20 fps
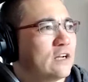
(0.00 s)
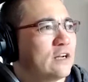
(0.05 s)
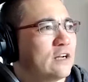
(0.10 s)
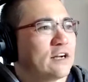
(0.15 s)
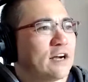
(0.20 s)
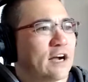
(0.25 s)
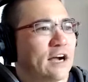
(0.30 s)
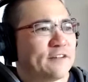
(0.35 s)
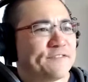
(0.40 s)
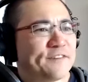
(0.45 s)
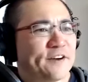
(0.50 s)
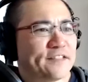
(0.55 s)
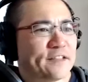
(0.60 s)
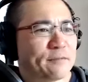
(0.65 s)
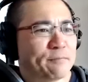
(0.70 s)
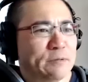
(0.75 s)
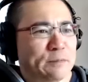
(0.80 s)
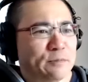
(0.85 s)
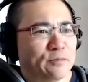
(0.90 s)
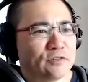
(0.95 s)
I find that
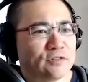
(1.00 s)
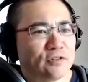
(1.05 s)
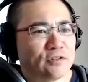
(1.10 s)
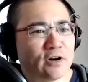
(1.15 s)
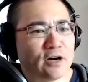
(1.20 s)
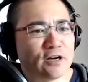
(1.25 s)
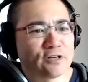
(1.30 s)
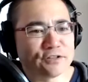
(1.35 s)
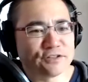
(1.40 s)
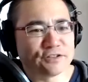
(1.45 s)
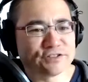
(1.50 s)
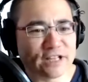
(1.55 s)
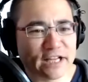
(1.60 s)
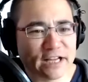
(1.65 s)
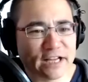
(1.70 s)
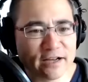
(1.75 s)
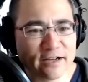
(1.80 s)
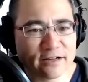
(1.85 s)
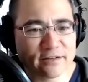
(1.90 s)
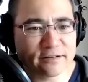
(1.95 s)
people don't
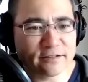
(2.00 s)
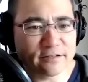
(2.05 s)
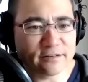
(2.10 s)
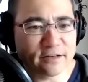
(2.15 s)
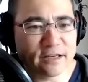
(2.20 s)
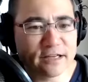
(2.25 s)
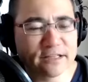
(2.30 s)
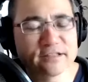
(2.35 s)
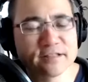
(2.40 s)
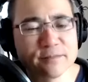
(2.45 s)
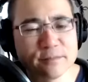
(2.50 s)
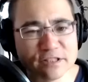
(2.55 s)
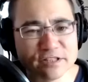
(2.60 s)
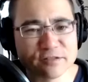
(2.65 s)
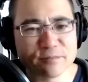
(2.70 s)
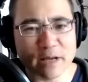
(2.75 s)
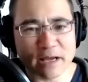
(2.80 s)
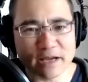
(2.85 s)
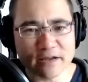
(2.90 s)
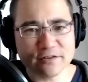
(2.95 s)
understand intimate
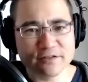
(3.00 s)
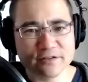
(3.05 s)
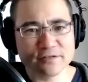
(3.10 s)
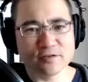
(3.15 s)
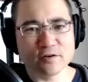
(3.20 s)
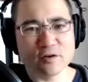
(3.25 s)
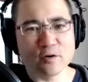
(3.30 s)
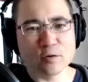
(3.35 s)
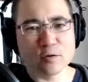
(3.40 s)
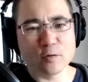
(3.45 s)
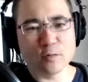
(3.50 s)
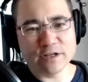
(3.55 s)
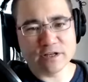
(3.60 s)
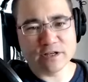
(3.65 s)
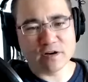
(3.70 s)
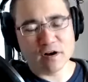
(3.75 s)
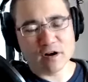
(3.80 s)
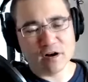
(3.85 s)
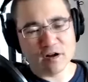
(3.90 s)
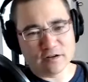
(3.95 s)
space, or what we
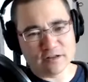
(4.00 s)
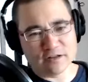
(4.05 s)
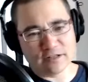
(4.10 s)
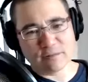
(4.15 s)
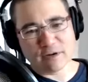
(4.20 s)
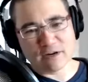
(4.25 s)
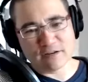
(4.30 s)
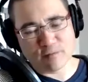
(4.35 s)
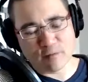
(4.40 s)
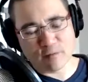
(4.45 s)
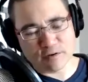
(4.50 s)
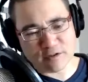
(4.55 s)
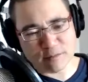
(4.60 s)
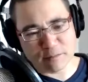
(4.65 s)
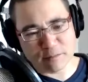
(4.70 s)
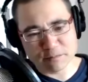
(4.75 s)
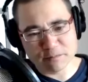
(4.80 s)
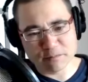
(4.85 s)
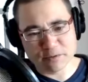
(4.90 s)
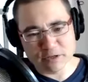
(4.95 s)
call in my
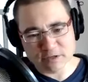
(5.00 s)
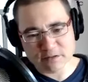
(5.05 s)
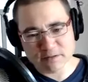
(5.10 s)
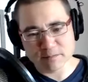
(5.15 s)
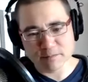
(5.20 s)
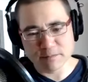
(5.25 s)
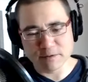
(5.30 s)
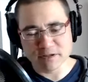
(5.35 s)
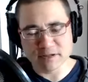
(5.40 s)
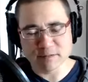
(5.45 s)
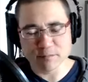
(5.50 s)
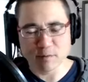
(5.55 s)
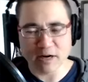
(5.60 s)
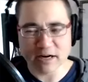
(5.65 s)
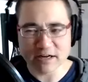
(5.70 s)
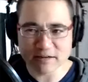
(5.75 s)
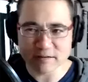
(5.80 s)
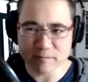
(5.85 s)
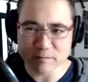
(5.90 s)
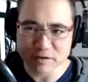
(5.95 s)
forthcoming book, Building
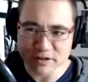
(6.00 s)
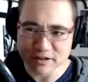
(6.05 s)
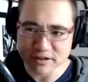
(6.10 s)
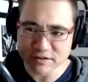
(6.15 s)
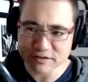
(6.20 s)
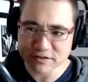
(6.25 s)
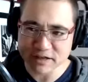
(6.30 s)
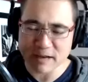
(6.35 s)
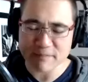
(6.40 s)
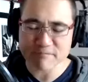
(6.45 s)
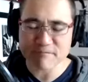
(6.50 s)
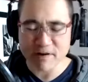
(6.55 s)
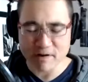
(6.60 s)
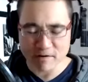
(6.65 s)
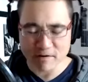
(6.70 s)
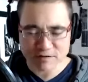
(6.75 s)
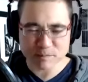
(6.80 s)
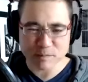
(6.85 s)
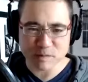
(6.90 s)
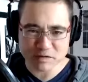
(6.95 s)
Brand Communities, campfire
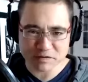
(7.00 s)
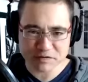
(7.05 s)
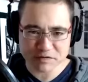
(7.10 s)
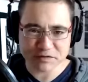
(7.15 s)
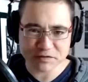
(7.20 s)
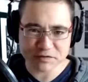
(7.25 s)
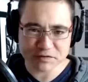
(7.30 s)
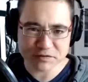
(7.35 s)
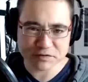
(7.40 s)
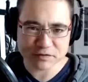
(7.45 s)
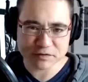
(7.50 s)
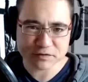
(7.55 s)
experiences.